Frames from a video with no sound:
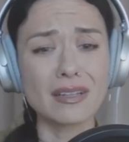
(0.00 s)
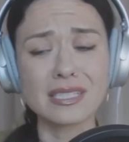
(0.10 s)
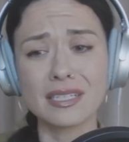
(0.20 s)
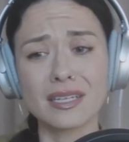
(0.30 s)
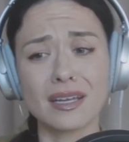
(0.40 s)
out
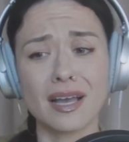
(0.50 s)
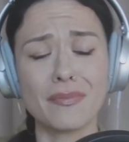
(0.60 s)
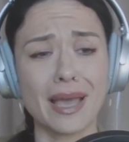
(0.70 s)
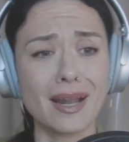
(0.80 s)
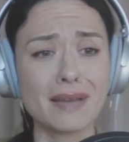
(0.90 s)
to
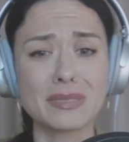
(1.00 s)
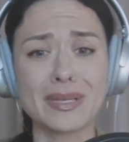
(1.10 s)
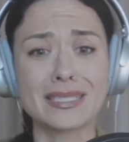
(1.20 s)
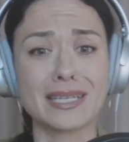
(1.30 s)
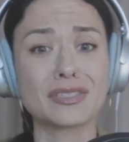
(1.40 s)
Anaheim's
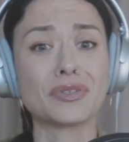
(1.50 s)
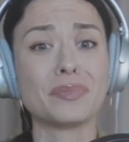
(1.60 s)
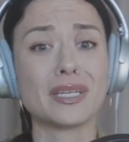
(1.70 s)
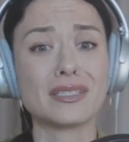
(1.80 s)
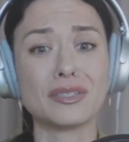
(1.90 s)
Best Dance Crew,
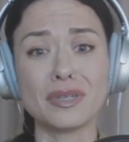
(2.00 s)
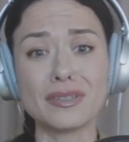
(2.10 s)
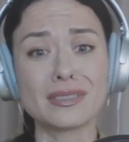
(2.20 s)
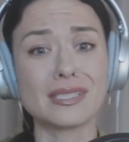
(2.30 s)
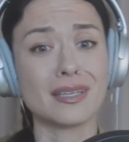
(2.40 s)
because you
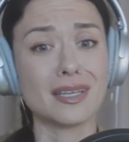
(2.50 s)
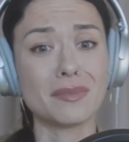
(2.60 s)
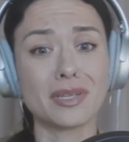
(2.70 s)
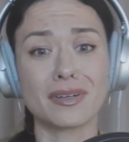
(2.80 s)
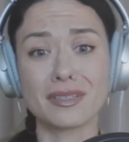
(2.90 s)
and your
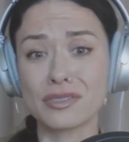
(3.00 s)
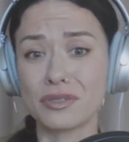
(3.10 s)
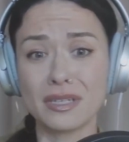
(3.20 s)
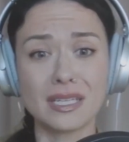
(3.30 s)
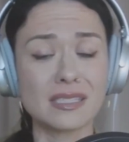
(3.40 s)
team and your
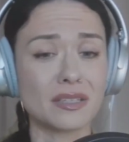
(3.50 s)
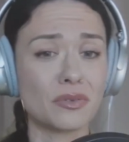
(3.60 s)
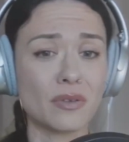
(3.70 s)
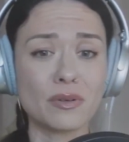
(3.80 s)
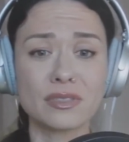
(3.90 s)
students
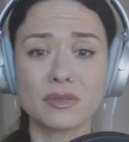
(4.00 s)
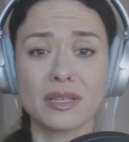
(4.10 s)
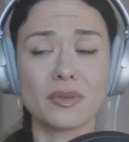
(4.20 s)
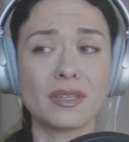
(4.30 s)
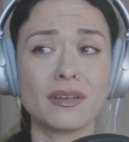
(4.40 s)
and whoever was doing
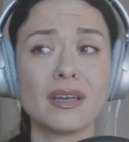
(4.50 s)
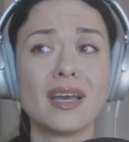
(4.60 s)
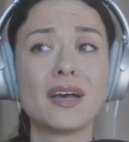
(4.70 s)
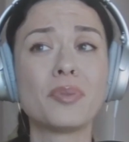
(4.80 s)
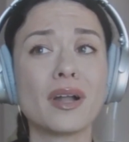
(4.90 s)
that with you
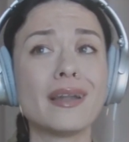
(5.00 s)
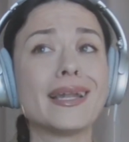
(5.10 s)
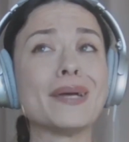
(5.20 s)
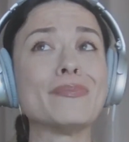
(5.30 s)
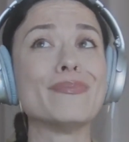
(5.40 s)
put on
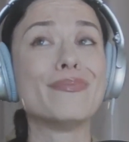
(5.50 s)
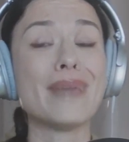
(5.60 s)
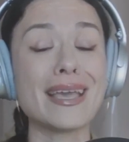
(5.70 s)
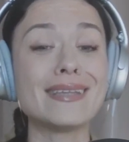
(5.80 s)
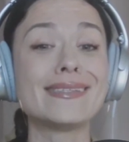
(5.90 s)
an
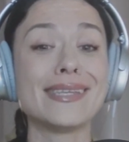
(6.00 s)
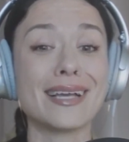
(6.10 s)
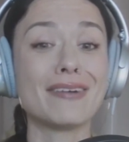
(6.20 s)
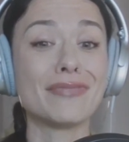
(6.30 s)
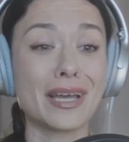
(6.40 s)

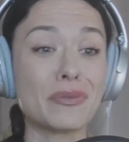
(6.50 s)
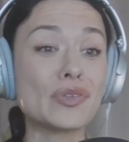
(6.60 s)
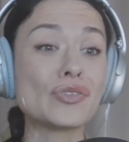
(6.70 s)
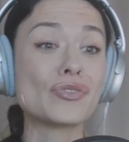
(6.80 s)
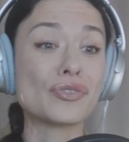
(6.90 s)
amazing event. It was